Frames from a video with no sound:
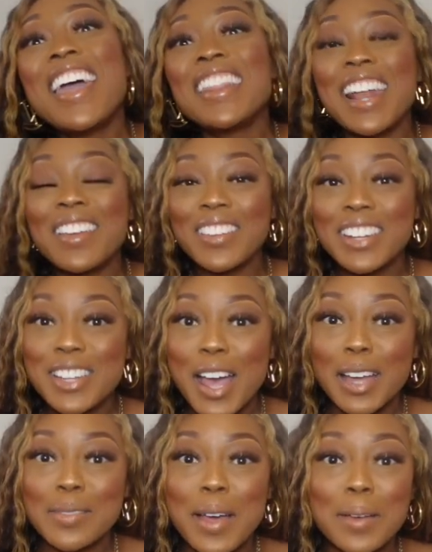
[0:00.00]
that I'm going to
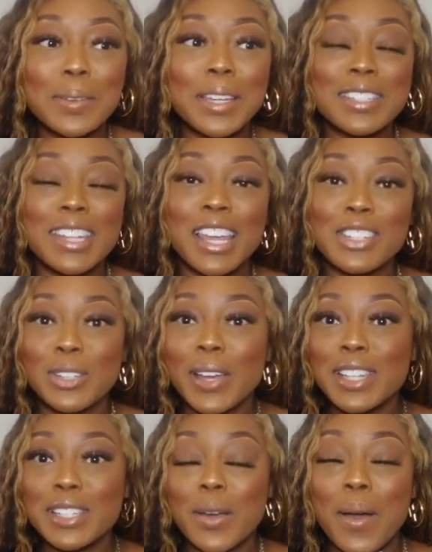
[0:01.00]
talk about, because as you
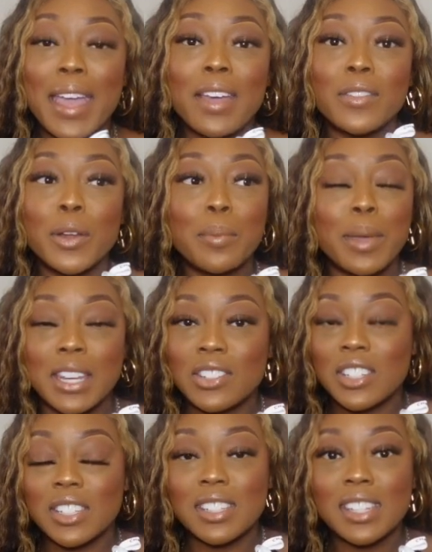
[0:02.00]
guys know, I have no
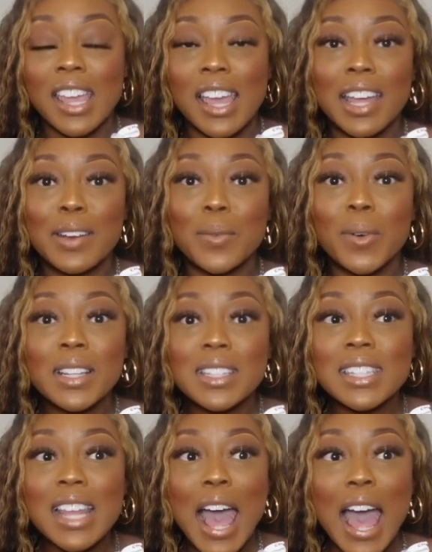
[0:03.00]
patience, and
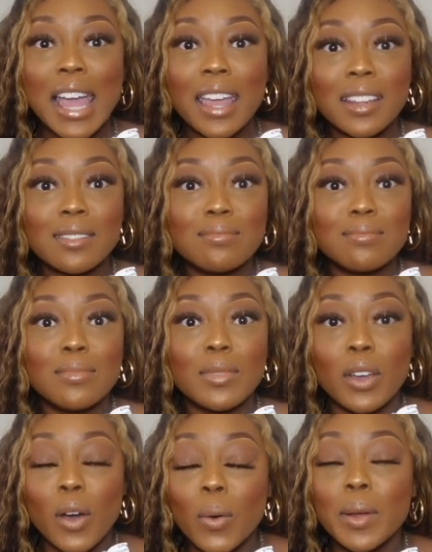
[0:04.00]
once I
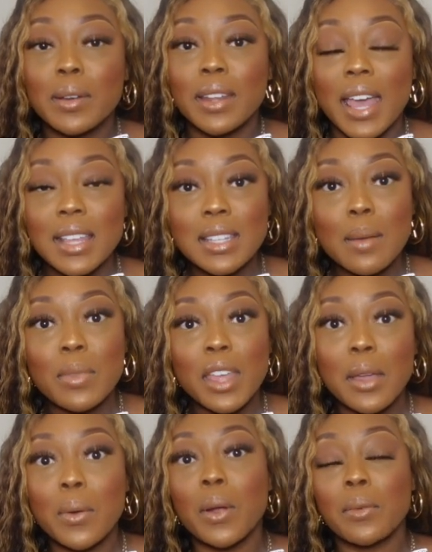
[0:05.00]
go and get
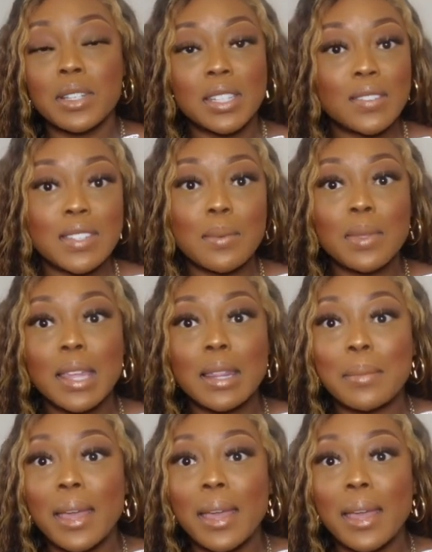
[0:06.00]
something or receive something in the